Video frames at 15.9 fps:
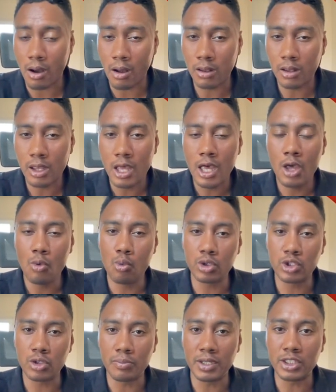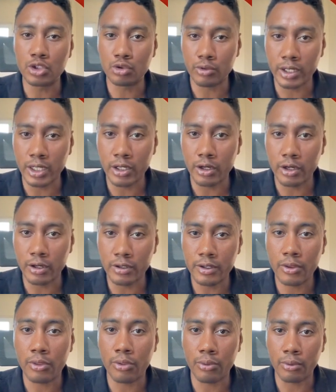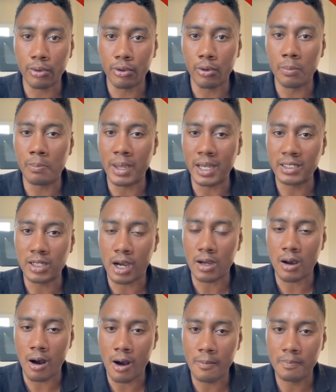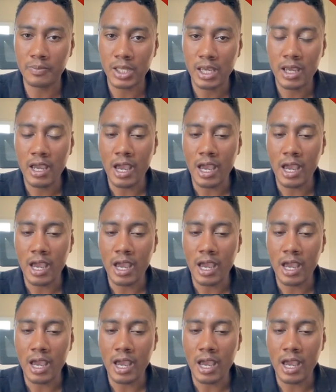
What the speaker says: call, which will be triggered through make.com,